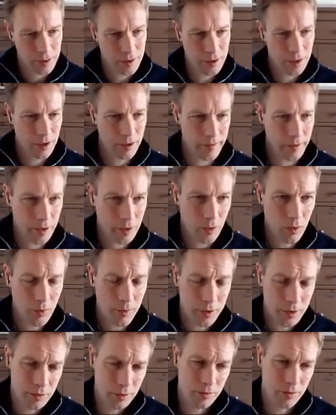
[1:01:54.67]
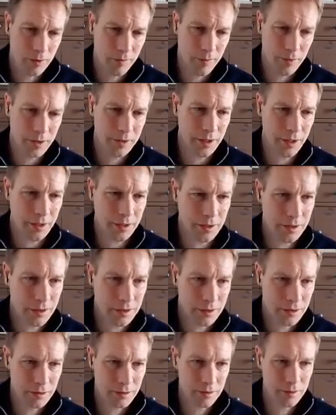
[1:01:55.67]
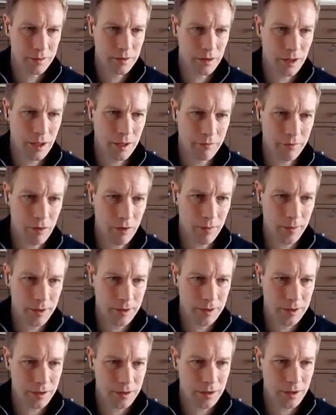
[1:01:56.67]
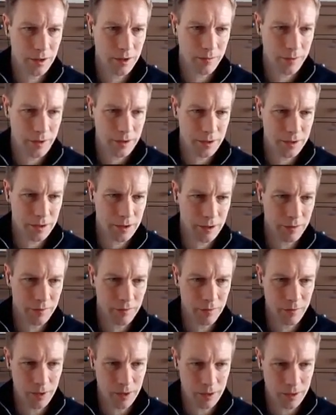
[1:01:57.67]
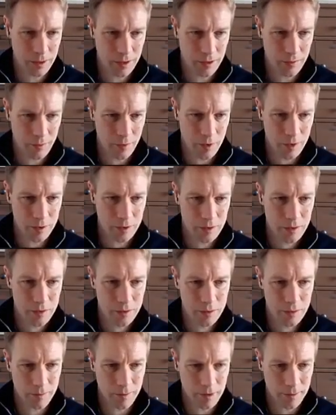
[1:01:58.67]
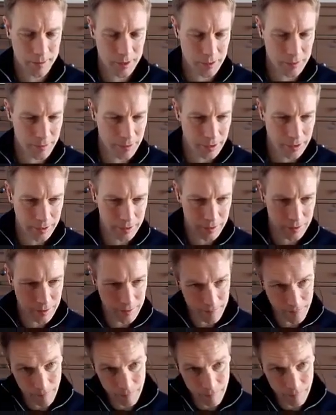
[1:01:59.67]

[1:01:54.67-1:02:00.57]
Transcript: Anyway, almost all of my tests have comments that start with these given when then words and maybe some ands.